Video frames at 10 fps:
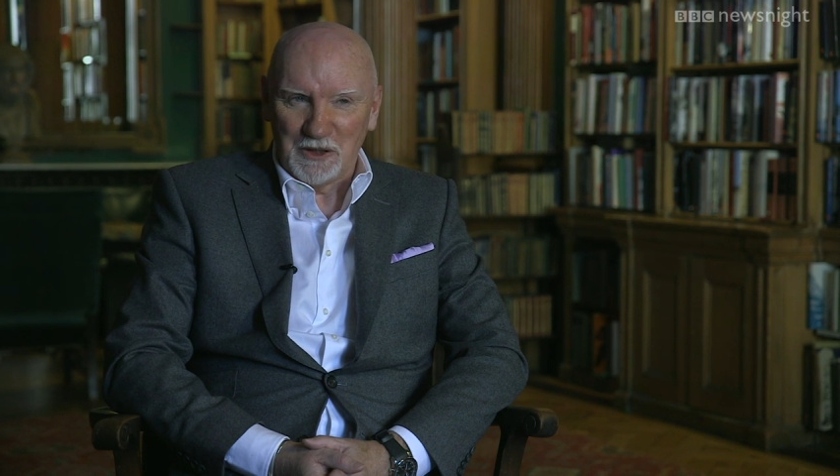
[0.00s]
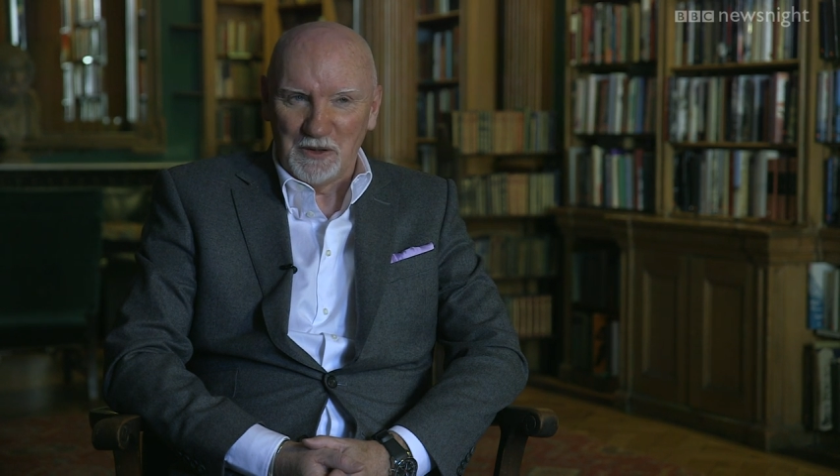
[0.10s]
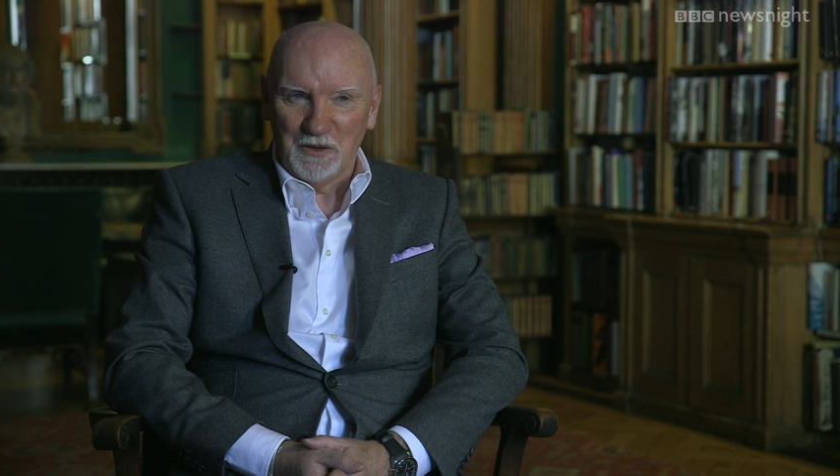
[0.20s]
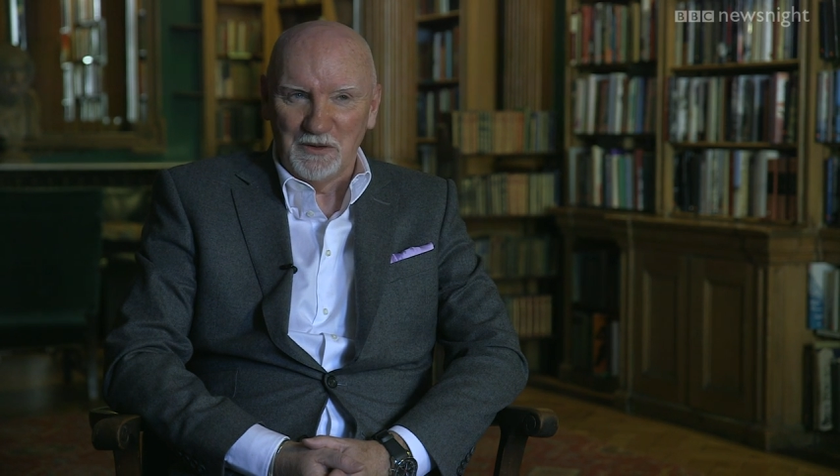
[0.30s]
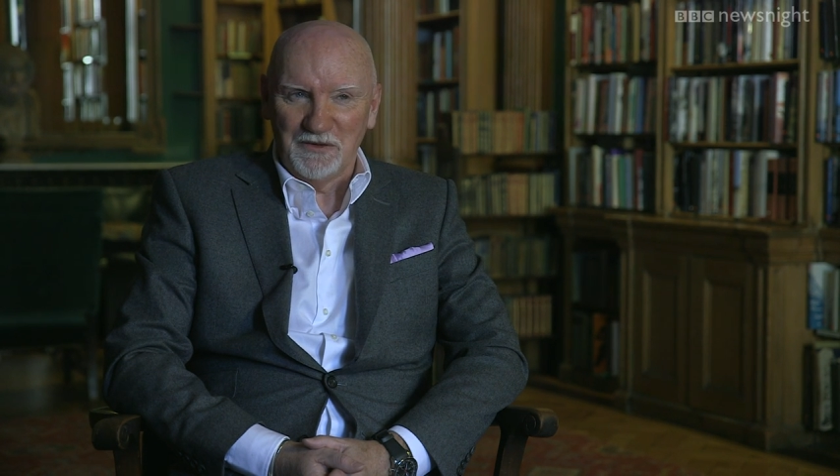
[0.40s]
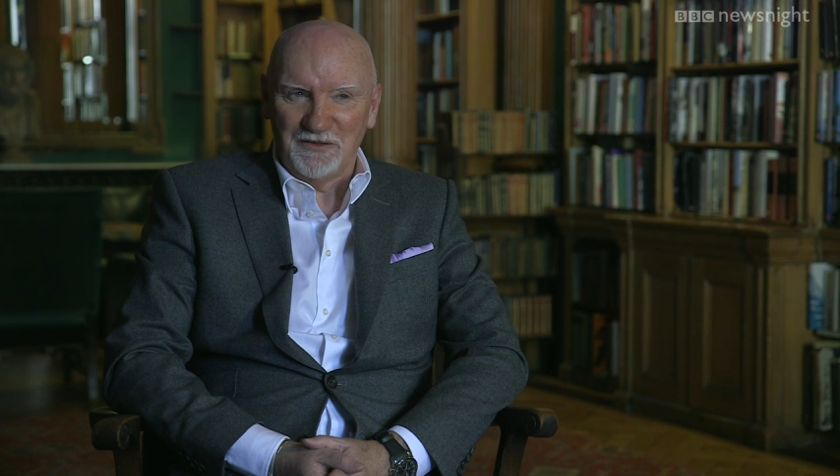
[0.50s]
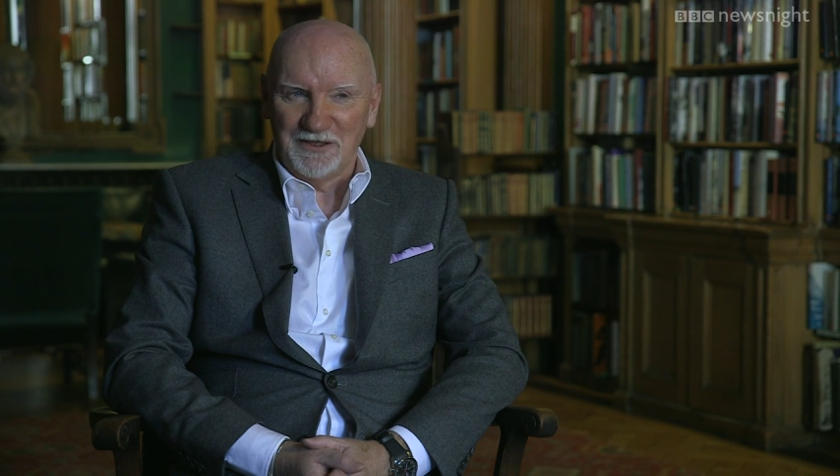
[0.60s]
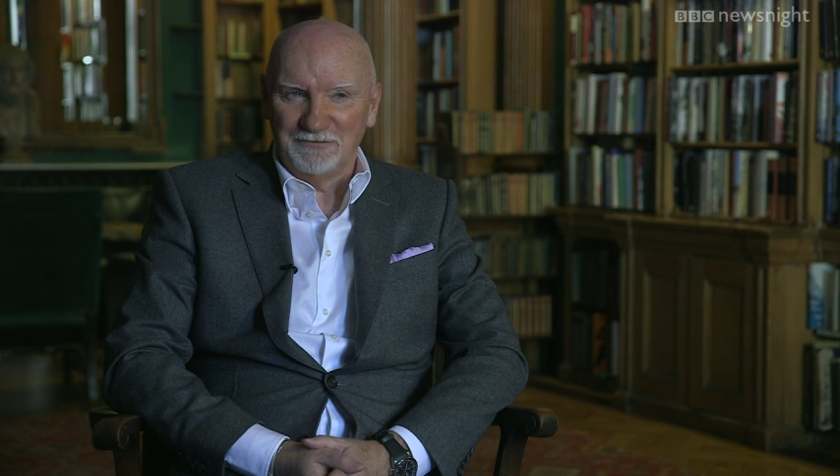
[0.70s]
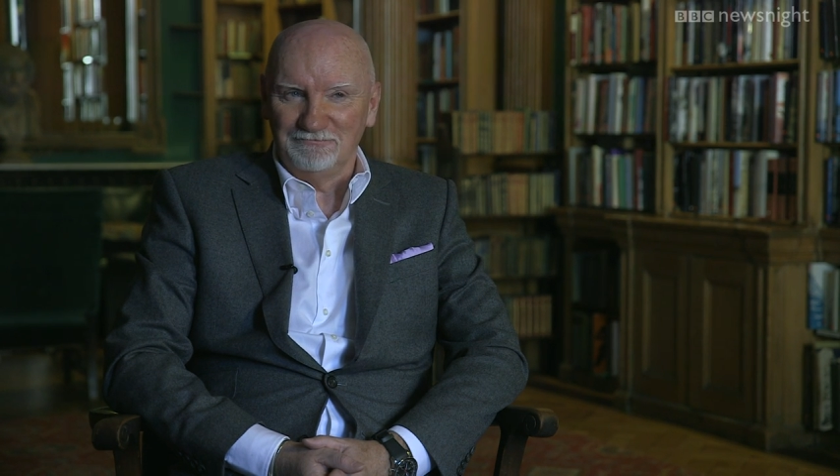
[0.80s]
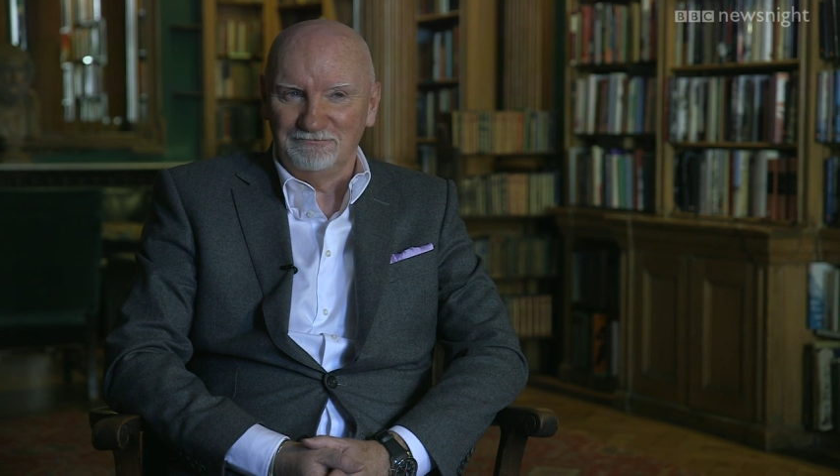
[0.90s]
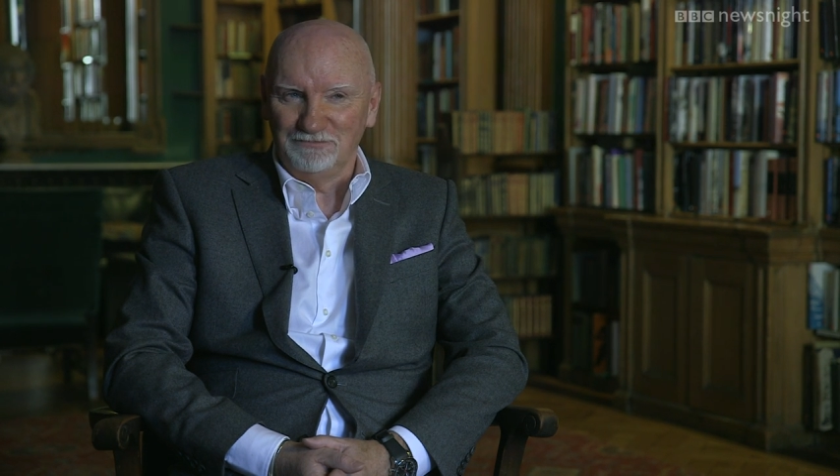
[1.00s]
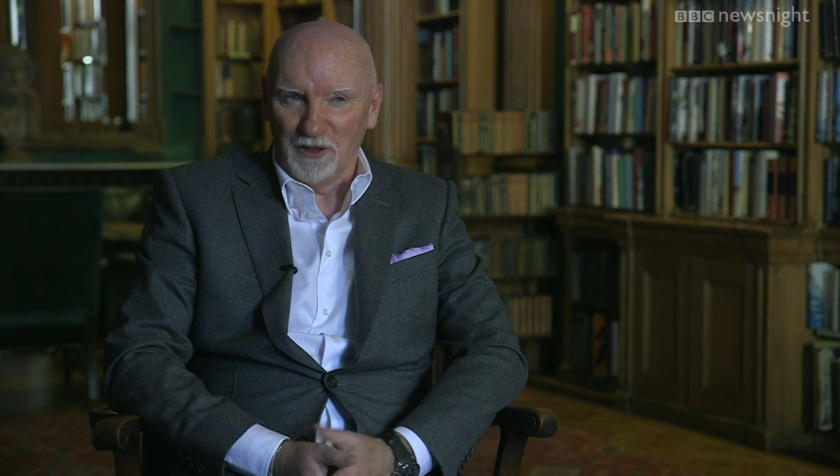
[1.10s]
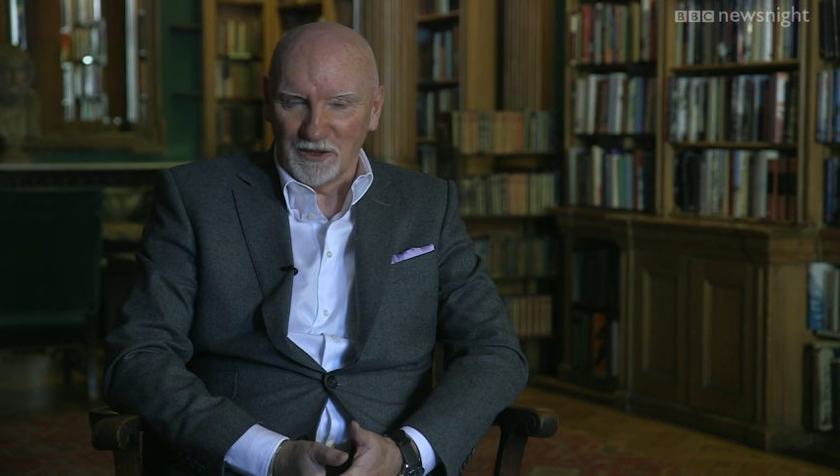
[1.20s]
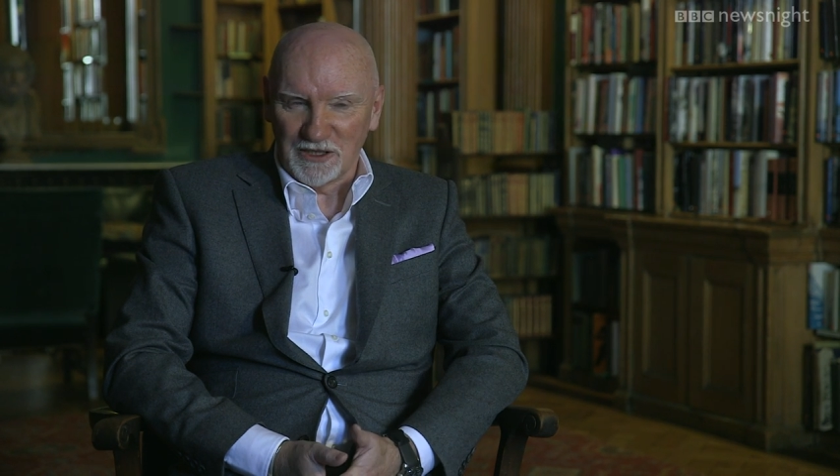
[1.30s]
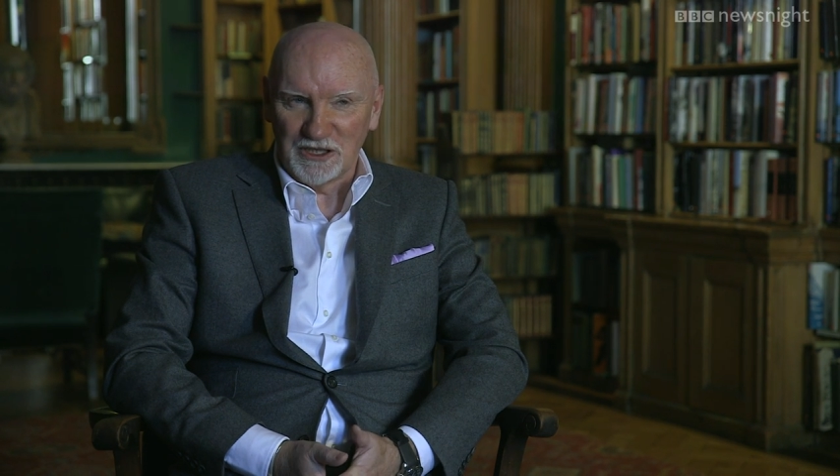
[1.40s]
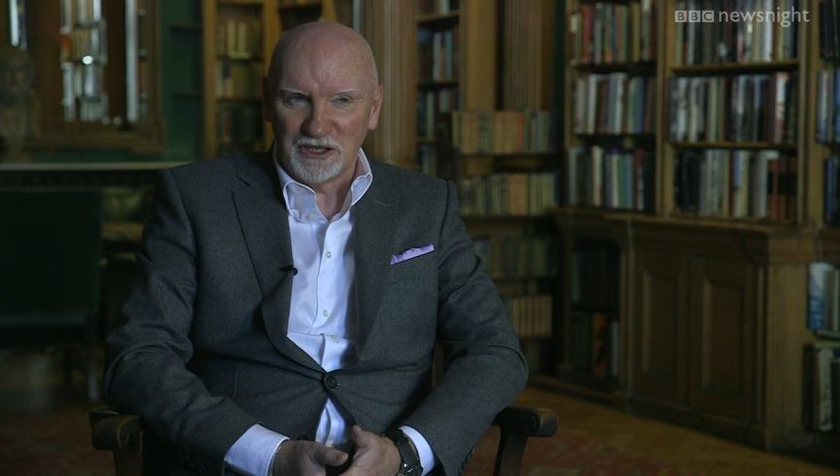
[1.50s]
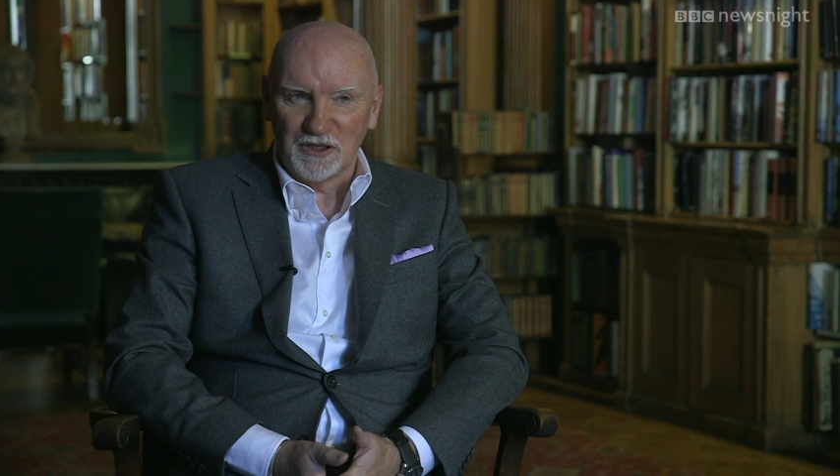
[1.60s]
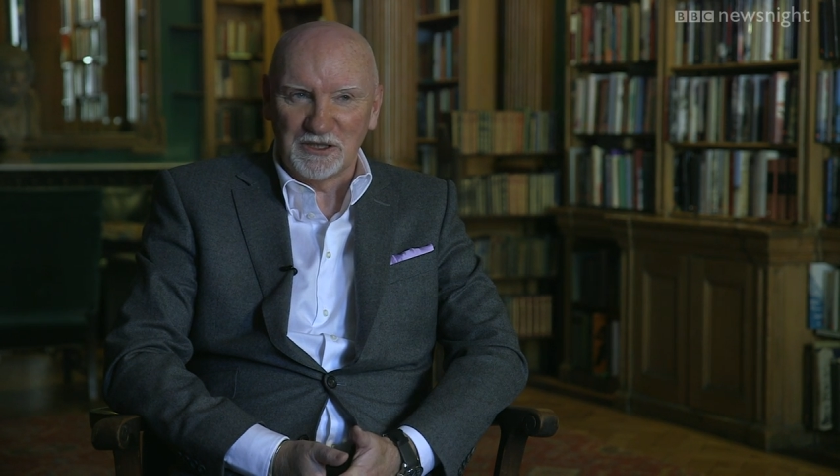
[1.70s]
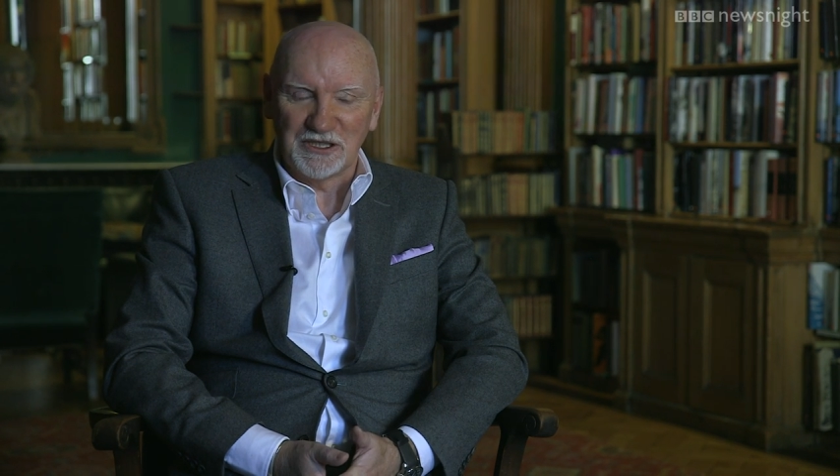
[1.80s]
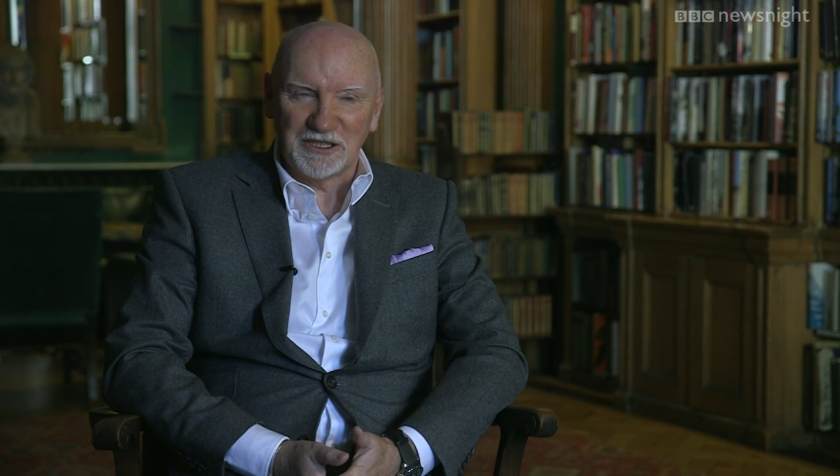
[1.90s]
Gove and Boris
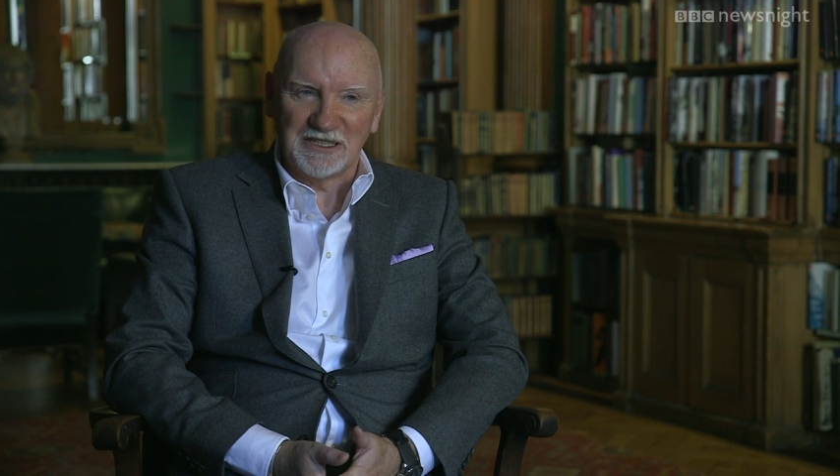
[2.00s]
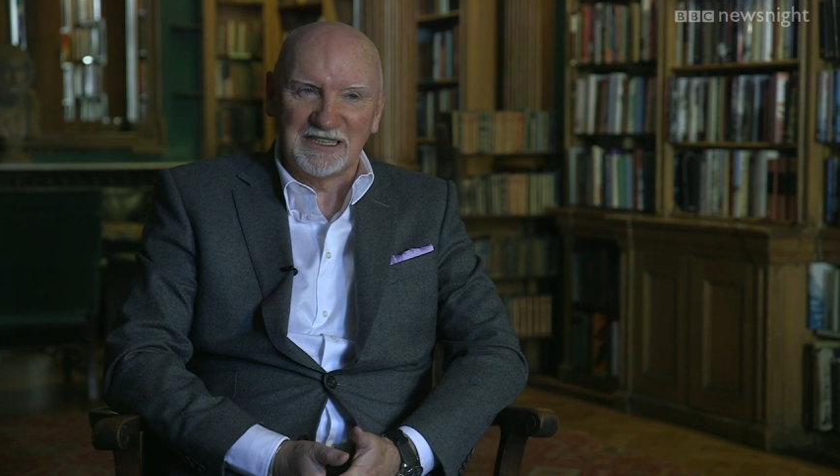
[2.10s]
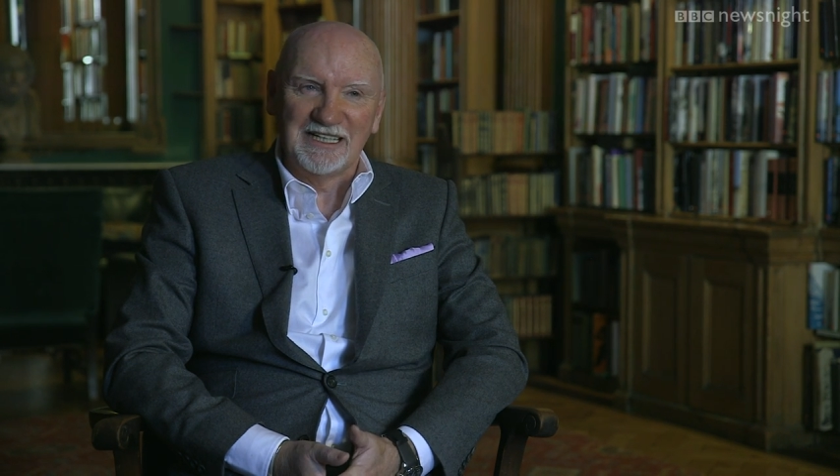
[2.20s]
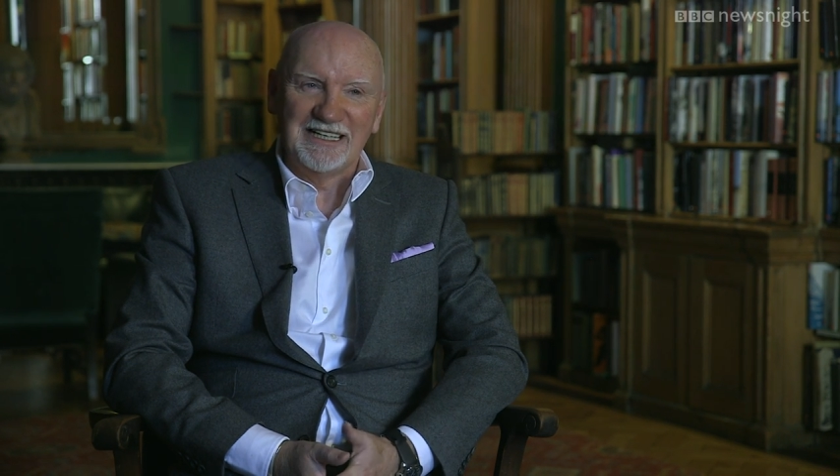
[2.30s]
Johnson.